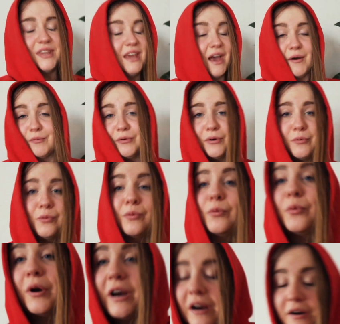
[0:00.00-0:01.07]
yeah, we're,
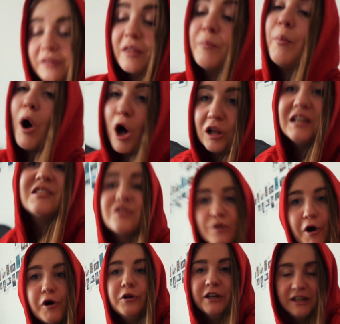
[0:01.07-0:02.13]
we're, the ball is
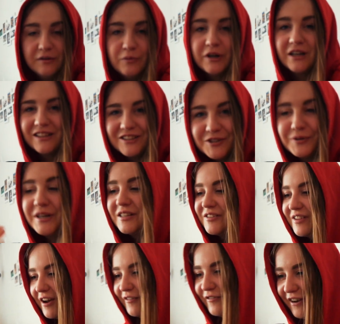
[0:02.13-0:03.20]
rolling. We're doing
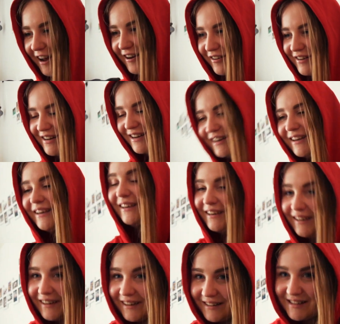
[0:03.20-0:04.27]
stuff now.
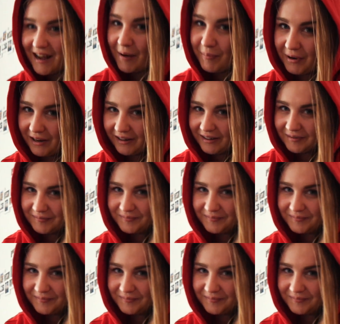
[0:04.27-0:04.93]
It's happening.